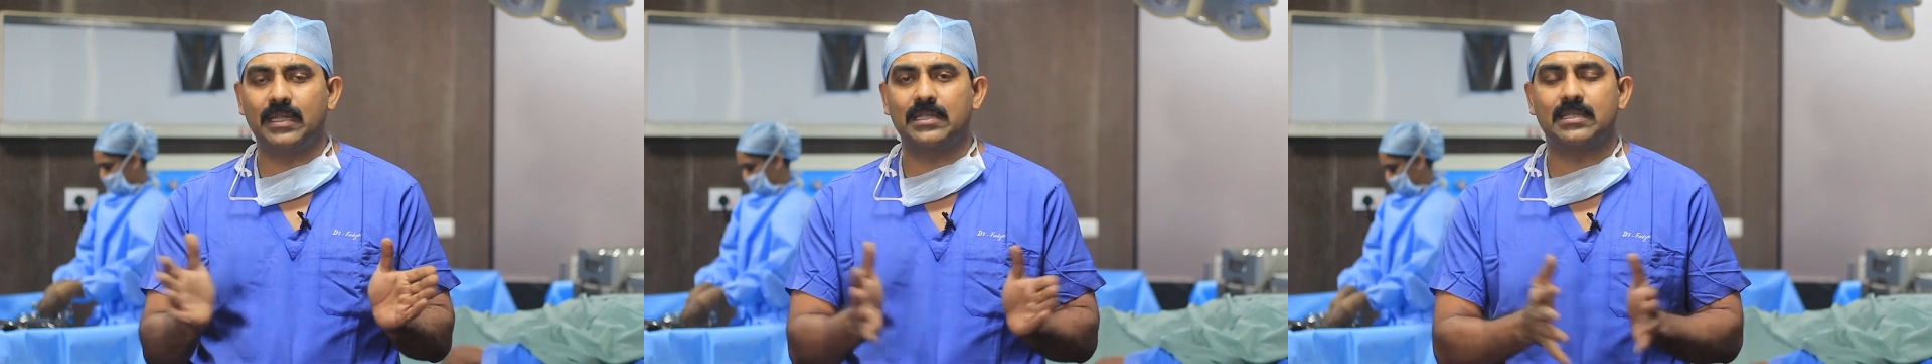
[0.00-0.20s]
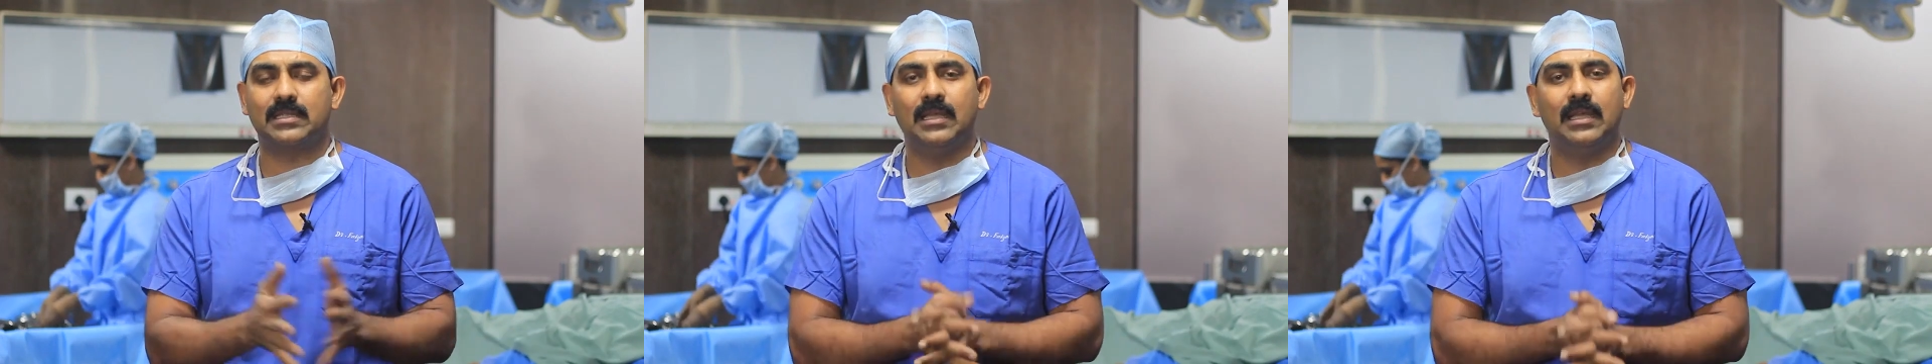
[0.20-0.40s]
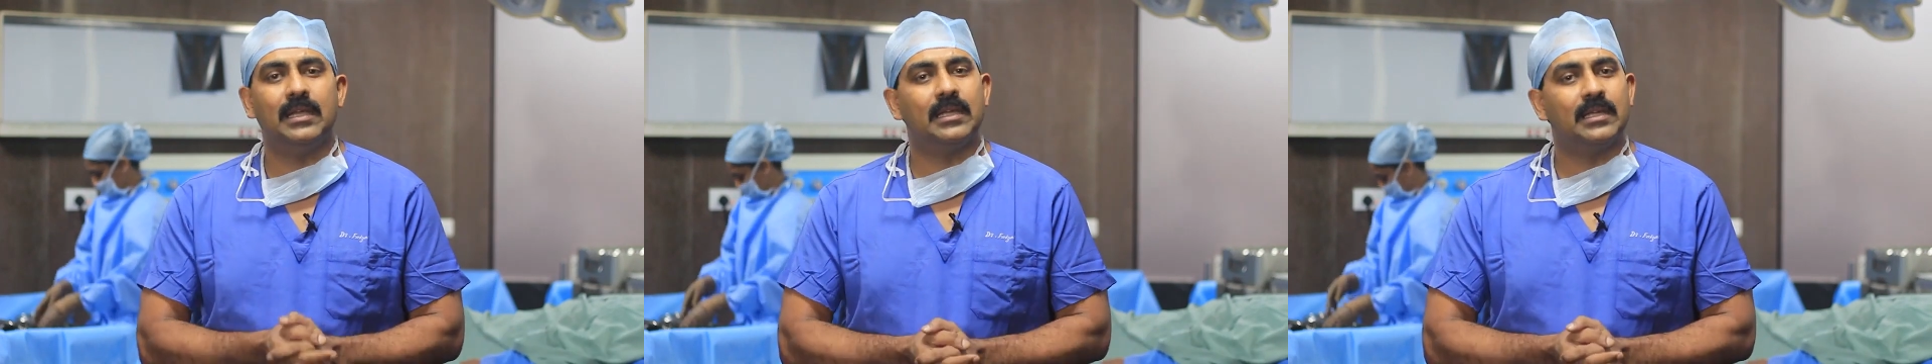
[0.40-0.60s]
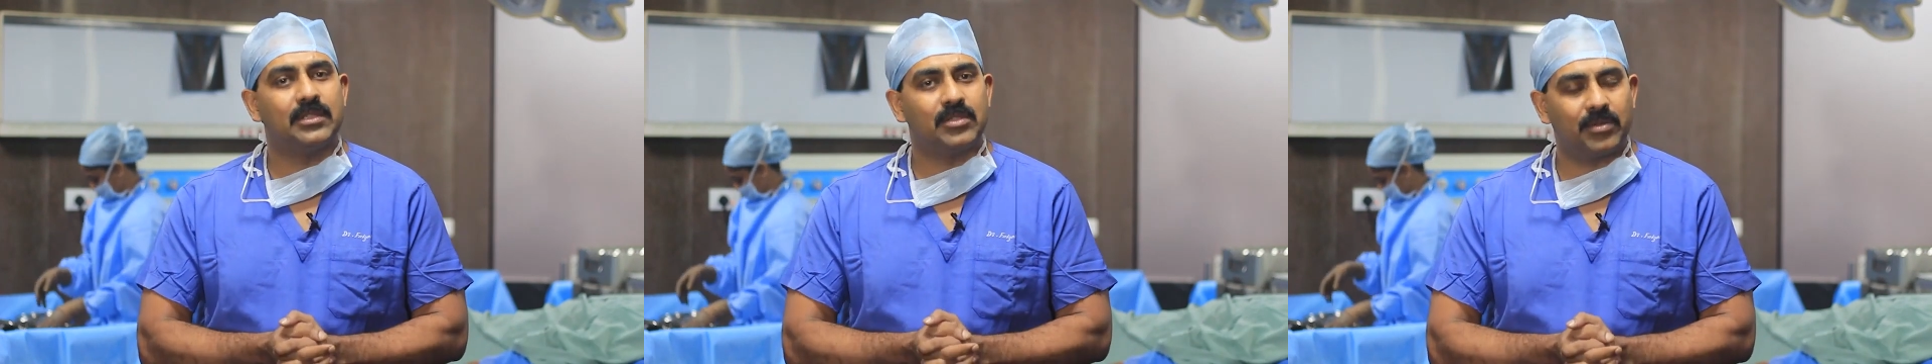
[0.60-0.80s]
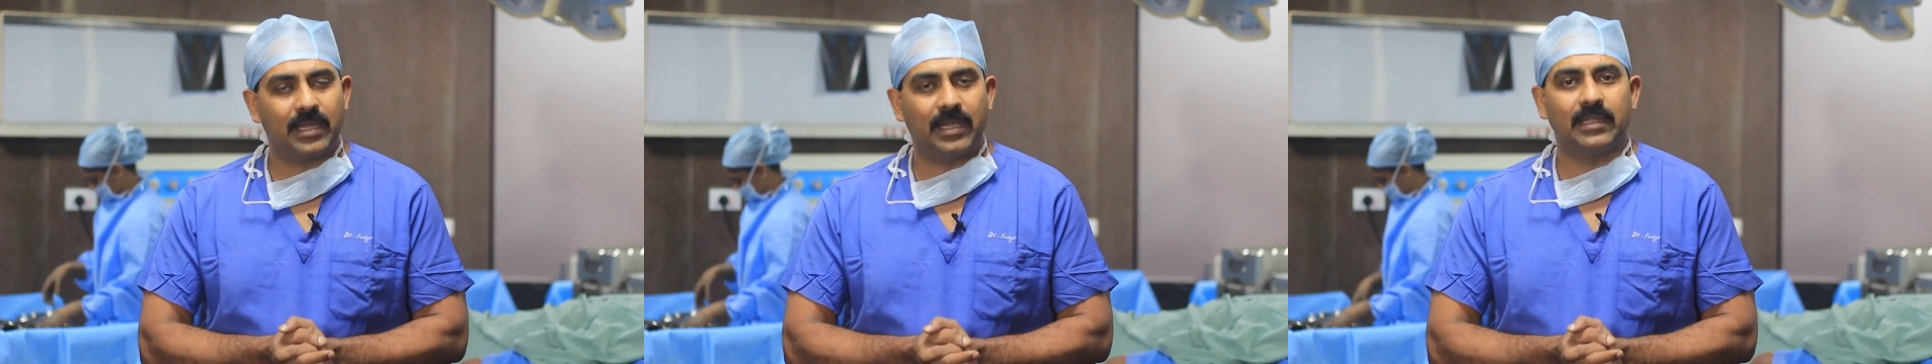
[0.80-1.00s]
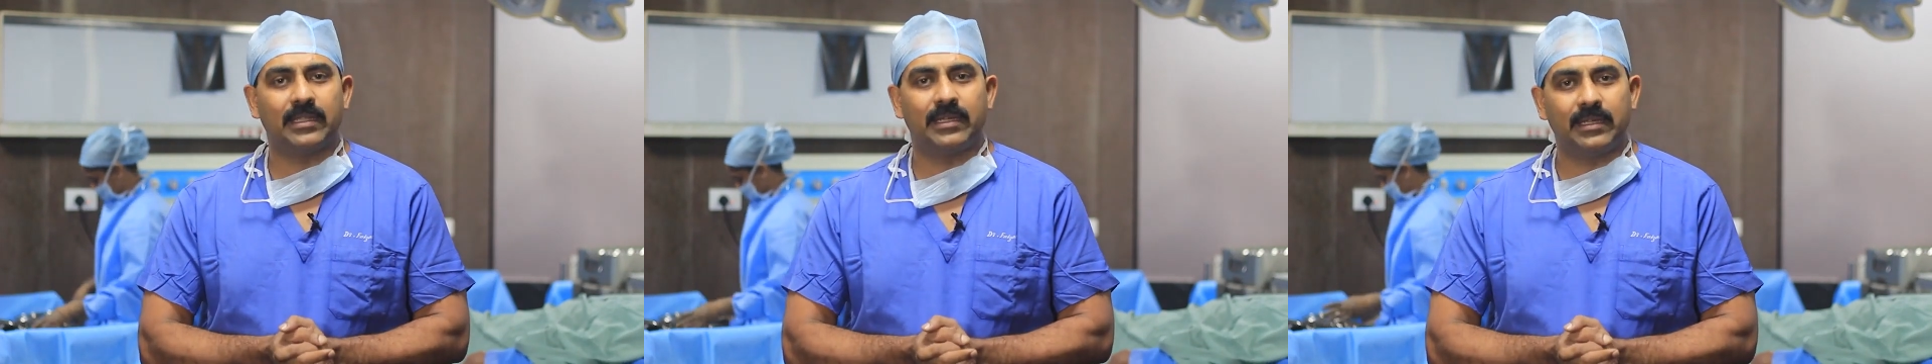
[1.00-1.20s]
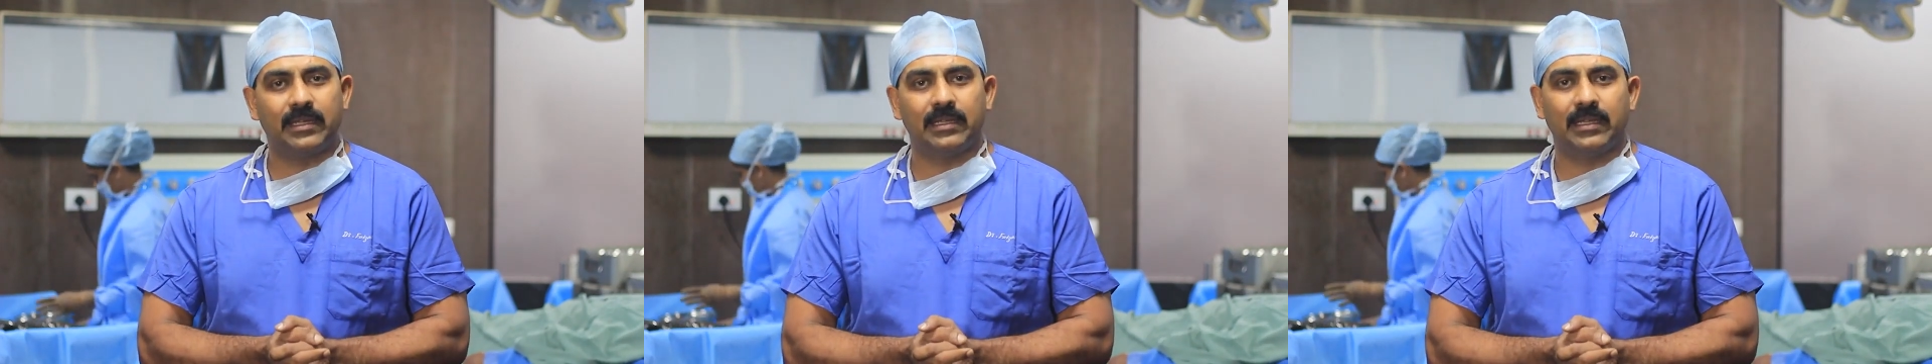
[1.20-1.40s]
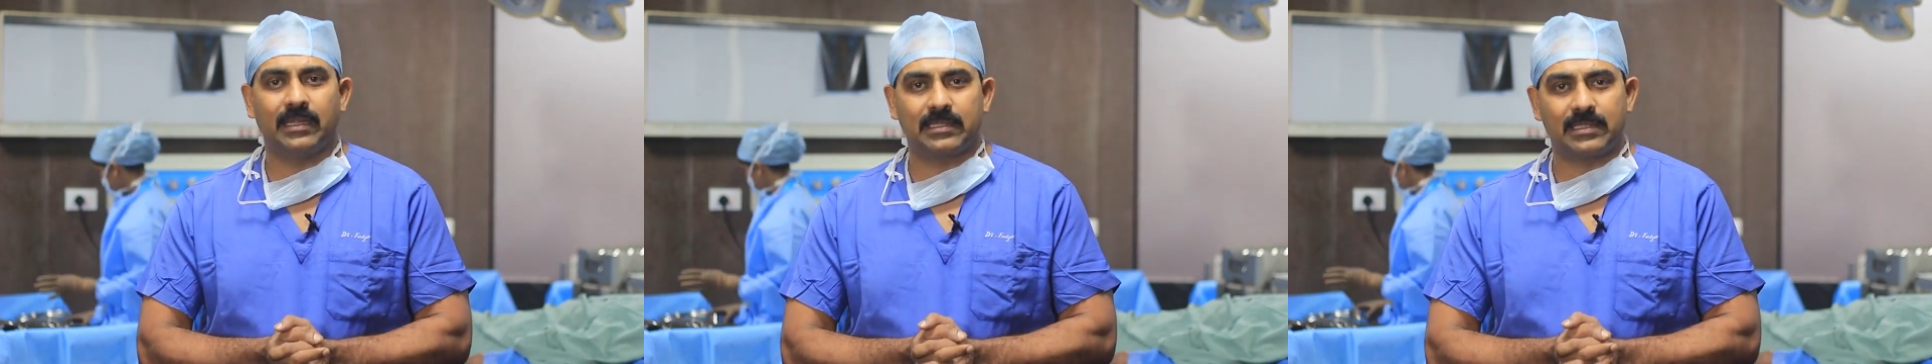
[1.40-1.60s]
knees together
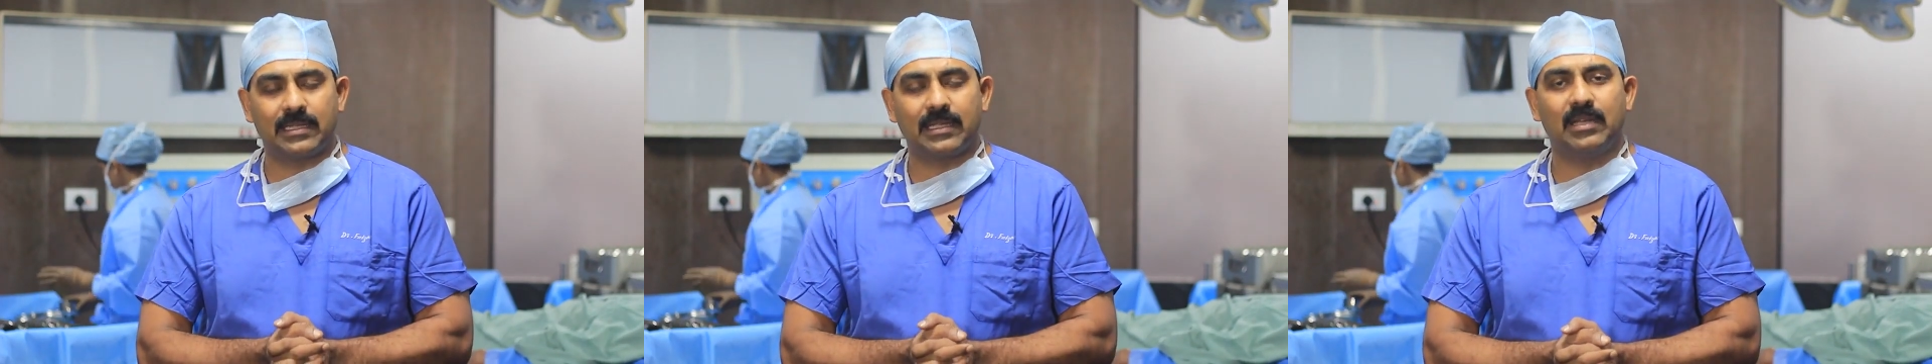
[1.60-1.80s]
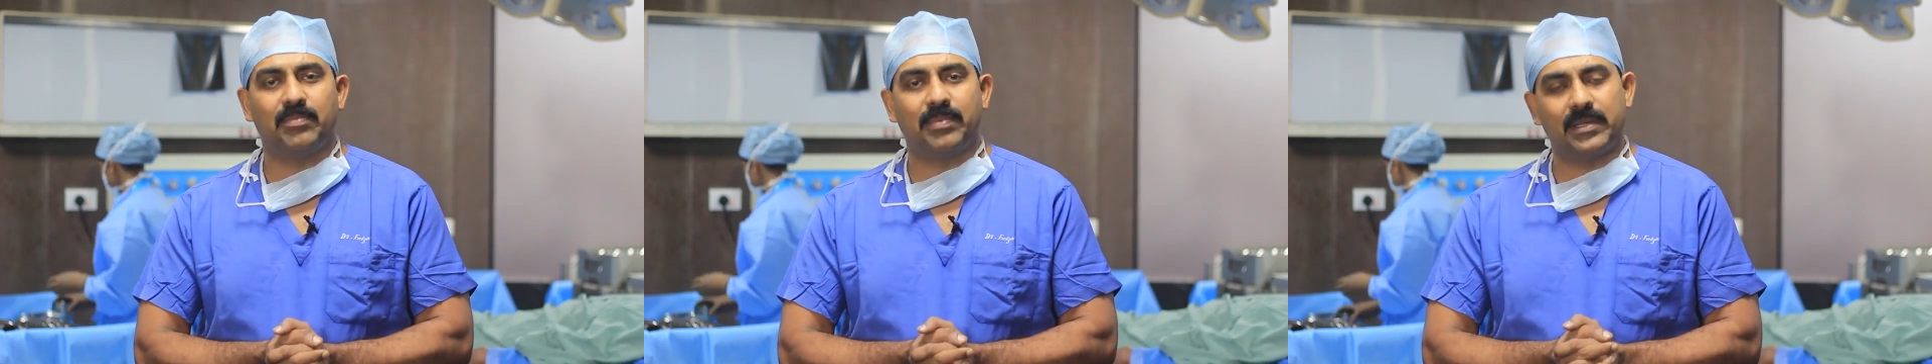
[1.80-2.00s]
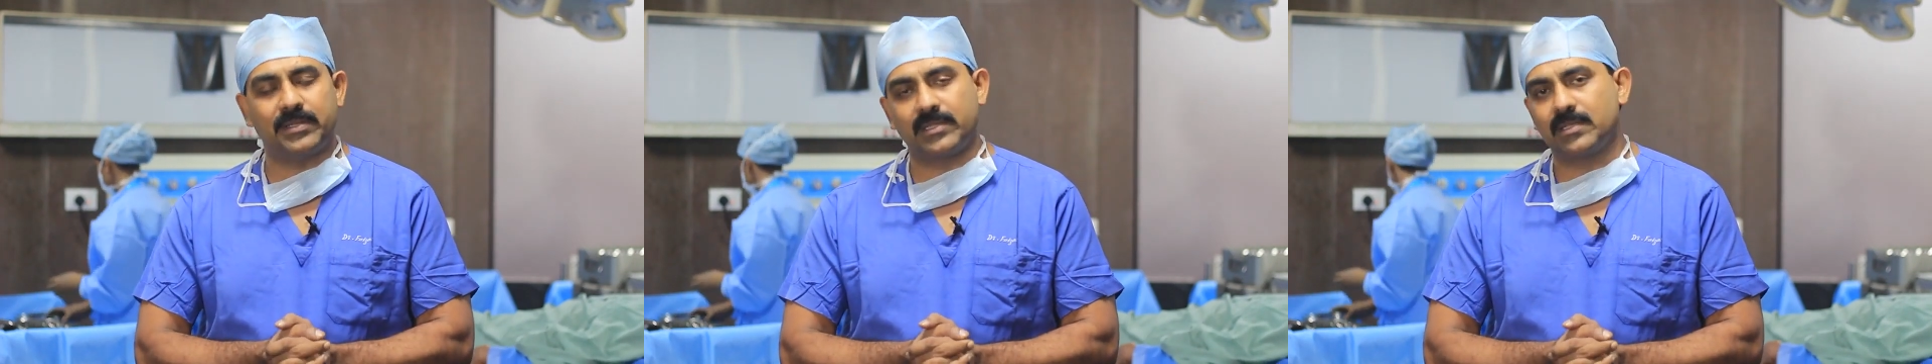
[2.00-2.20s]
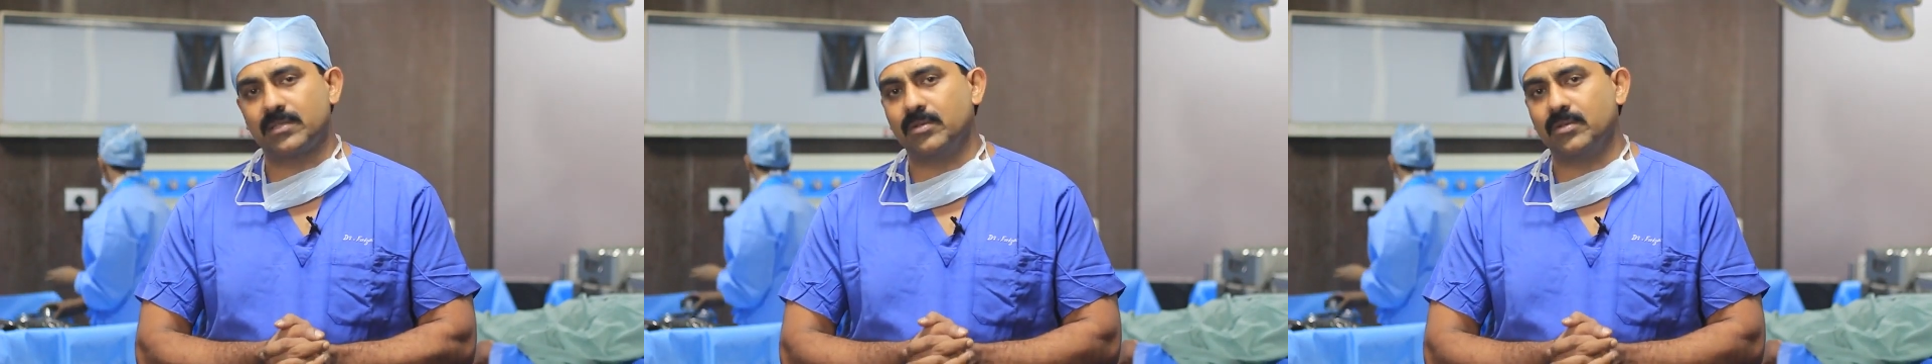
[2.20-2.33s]
in a single patient.